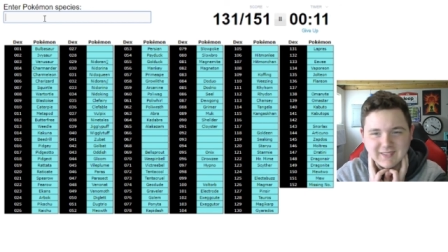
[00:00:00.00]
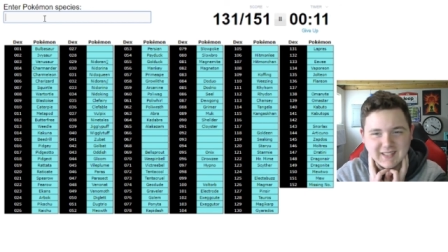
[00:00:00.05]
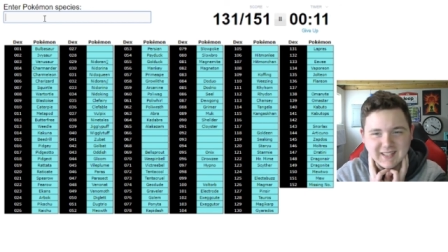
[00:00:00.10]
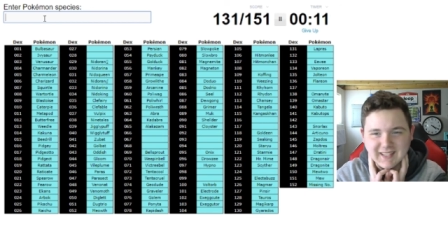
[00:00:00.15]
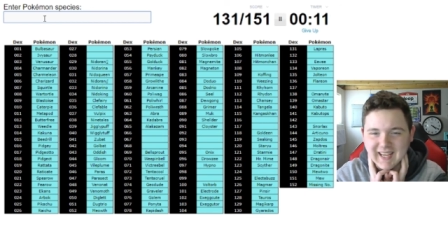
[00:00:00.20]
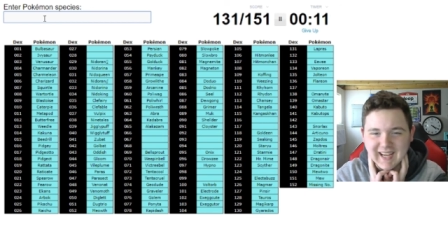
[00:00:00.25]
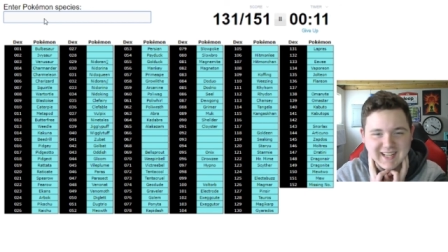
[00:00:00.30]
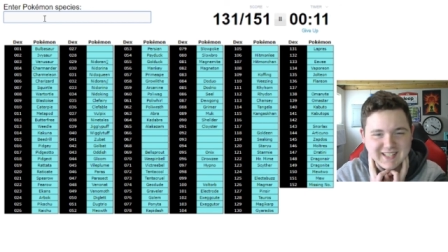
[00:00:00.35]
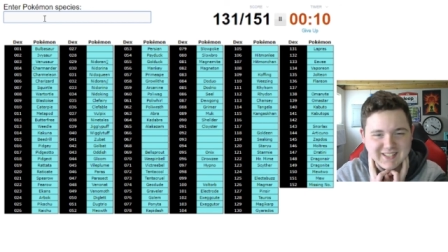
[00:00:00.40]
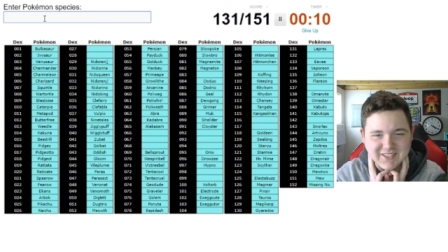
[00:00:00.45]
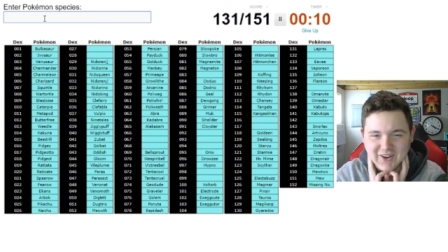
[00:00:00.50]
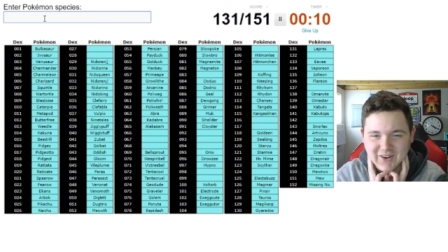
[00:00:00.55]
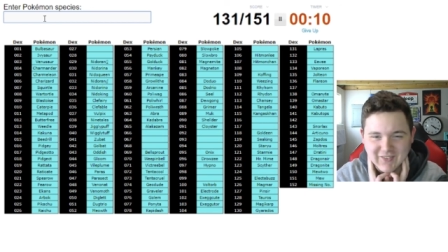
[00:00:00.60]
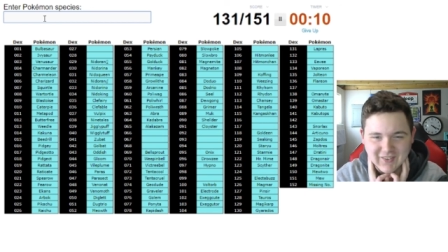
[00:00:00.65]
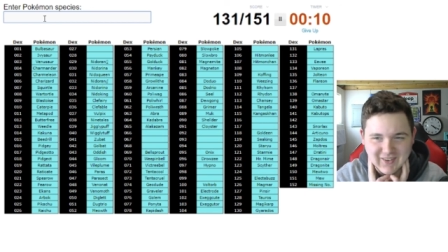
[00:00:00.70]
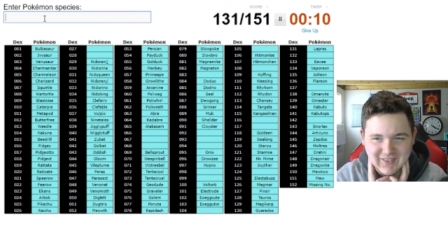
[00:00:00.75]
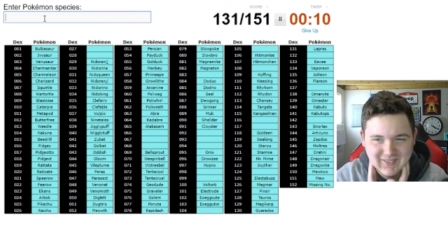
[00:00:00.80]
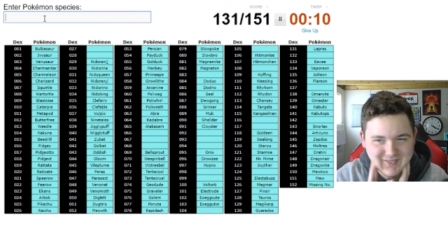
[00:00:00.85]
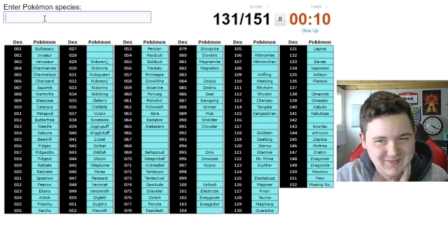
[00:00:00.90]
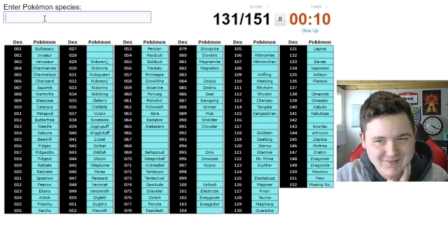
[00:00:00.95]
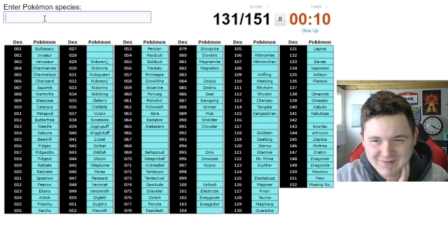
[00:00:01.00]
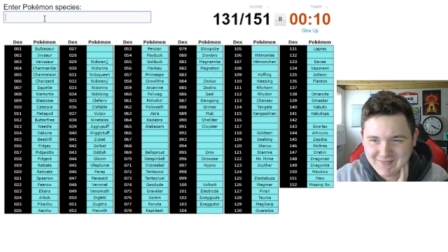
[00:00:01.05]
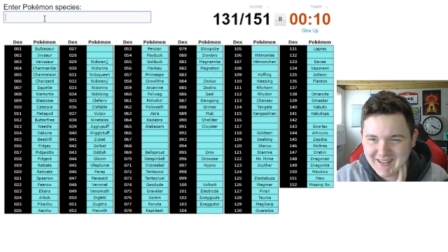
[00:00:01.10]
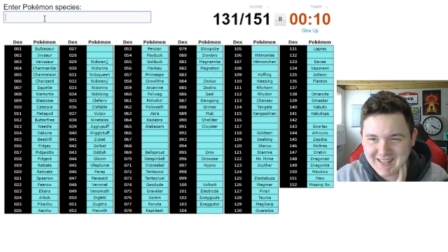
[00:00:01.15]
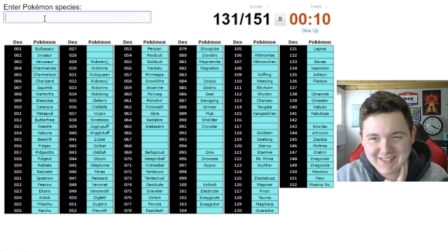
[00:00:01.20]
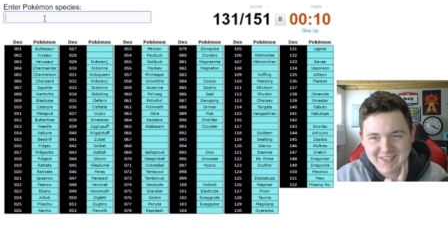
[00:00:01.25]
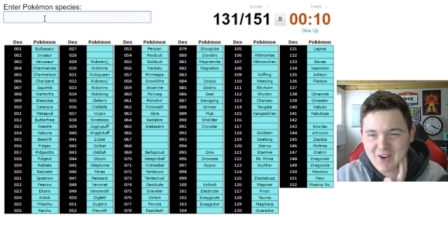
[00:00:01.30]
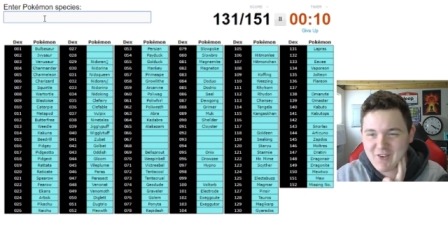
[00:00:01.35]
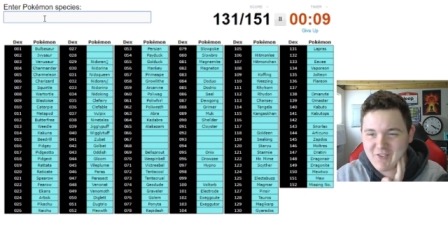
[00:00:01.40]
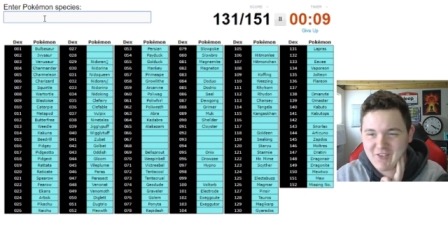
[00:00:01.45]
Yeah, it's over.
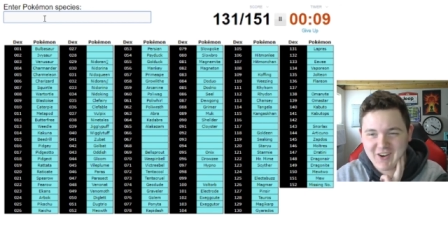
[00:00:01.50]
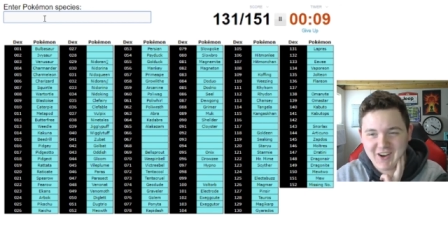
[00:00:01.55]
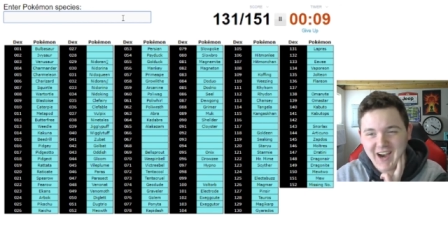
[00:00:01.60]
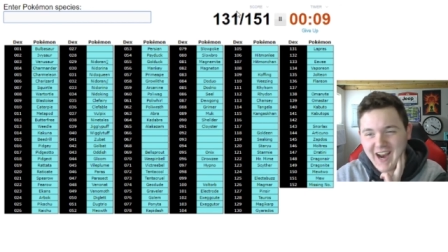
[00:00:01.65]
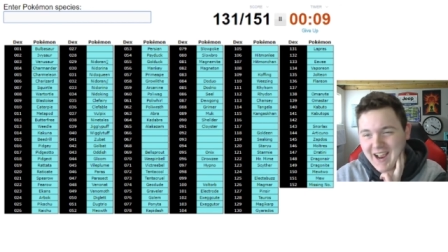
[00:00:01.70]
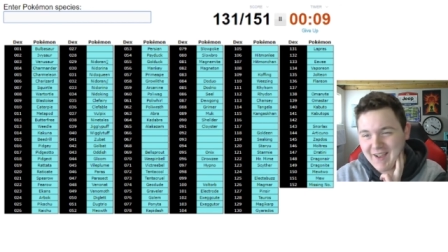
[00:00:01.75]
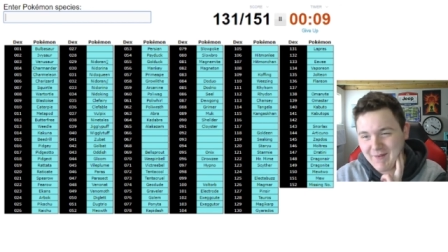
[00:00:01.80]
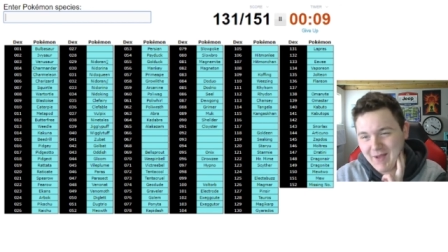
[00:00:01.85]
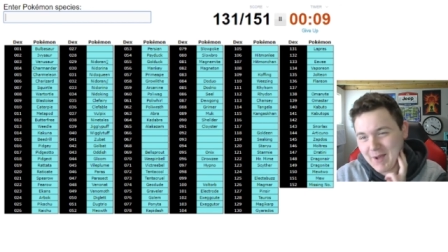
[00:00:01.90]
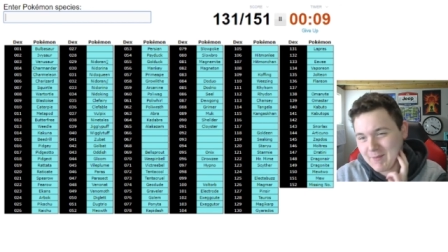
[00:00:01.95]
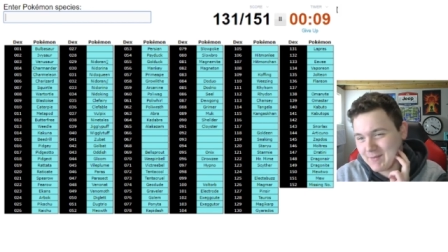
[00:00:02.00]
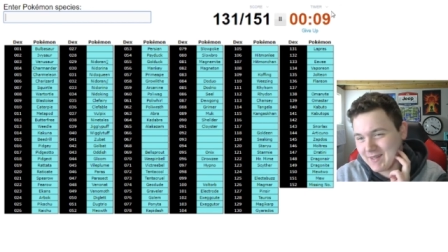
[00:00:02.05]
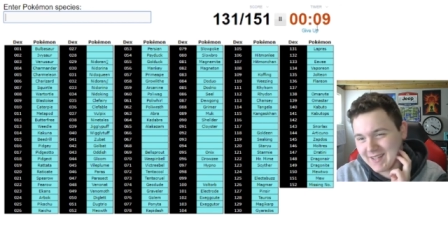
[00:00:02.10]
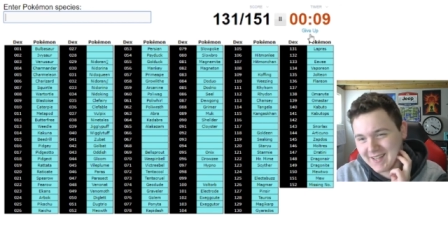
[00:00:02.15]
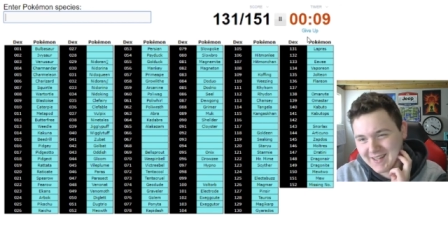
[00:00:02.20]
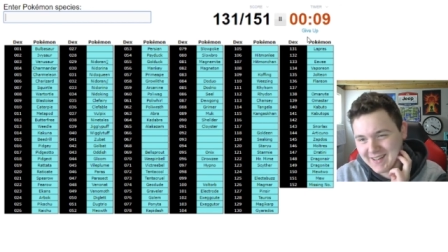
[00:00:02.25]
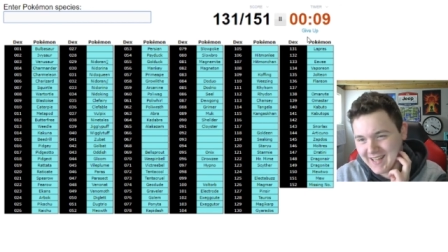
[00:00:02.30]
It's over. I'm done.